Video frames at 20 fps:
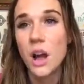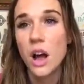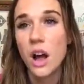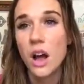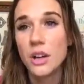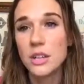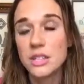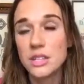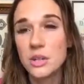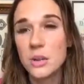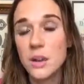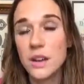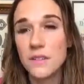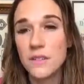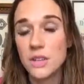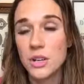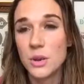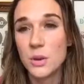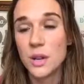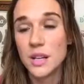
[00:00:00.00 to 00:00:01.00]
Also,
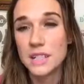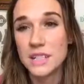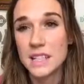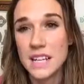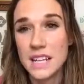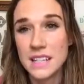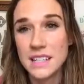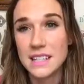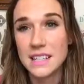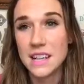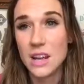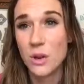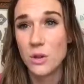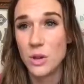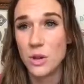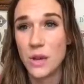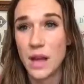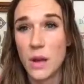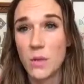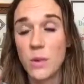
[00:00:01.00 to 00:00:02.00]
if you are seeing this now and
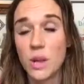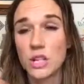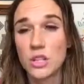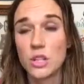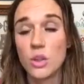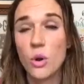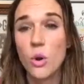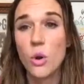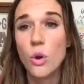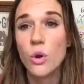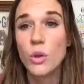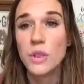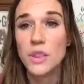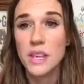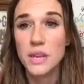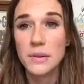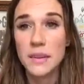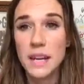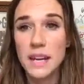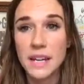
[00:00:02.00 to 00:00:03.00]
you can't watch the whole
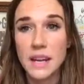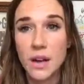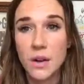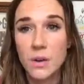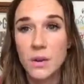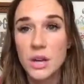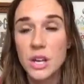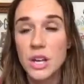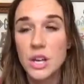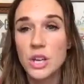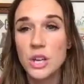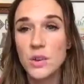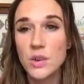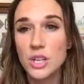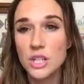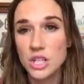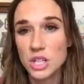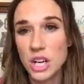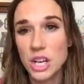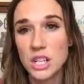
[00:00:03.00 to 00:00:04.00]
thing right now, you can
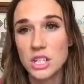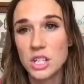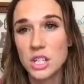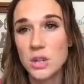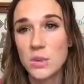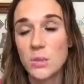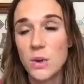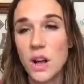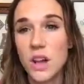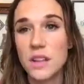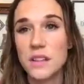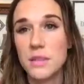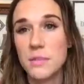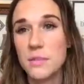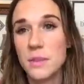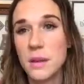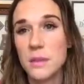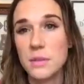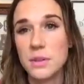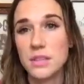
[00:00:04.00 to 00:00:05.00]
share it to your wall and then
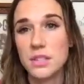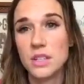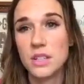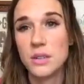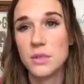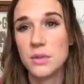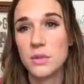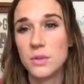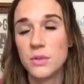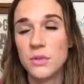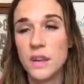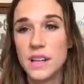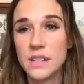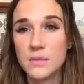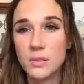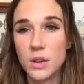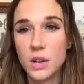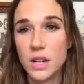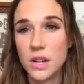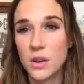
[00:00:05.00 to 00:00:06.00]
be able to fast
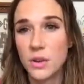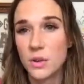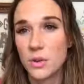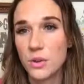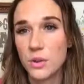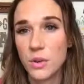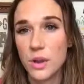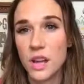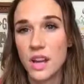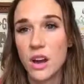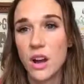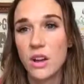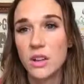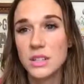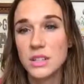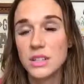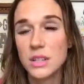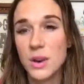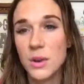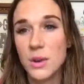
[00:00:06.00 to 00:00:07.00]
forward and go through it.
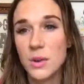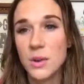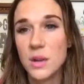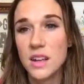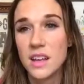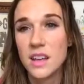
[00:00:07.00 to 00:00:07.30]
Also,